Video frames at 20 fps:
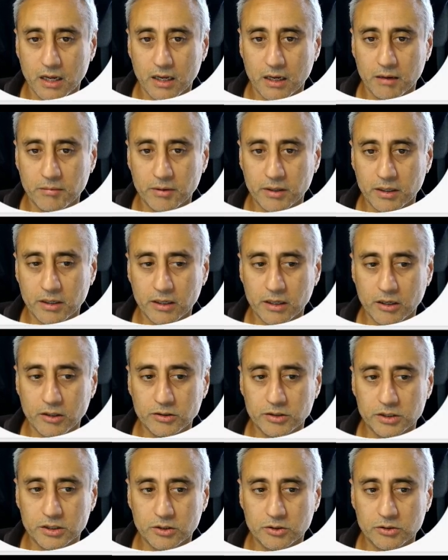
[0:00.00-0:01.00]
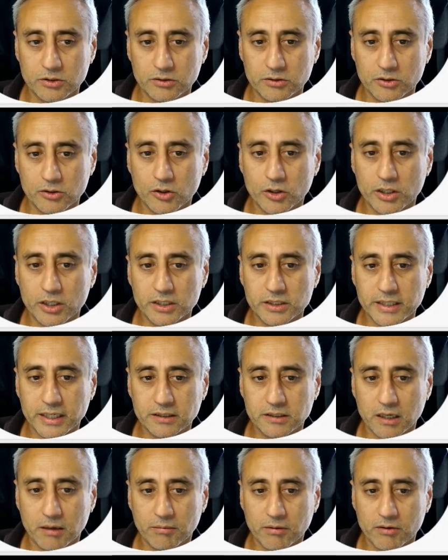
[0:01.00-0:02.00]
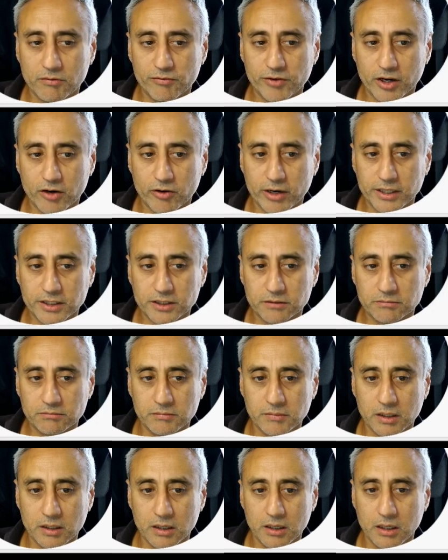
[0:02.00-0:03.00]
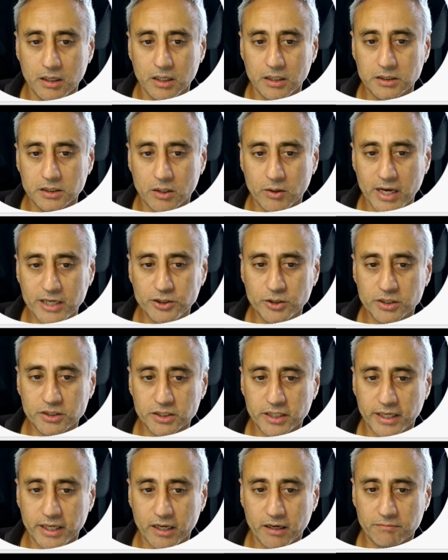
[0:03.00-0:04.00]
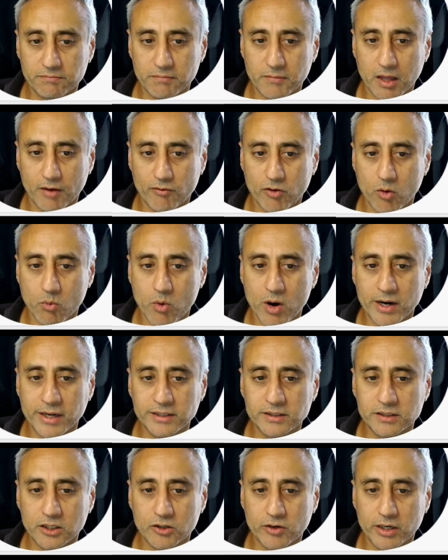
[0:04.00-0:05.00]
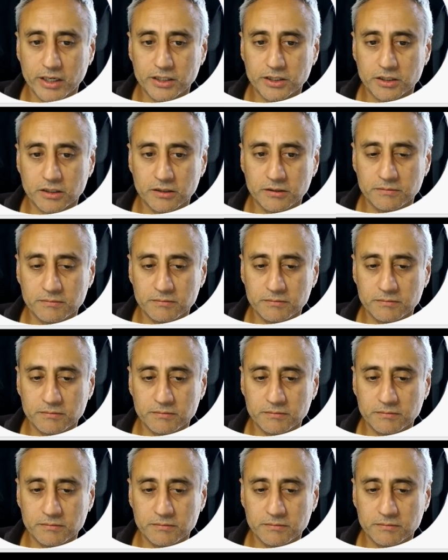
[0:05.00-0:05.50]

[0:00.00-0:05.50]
I'm going to go to look at the setup configuration. So as you can see here, I've got one integration.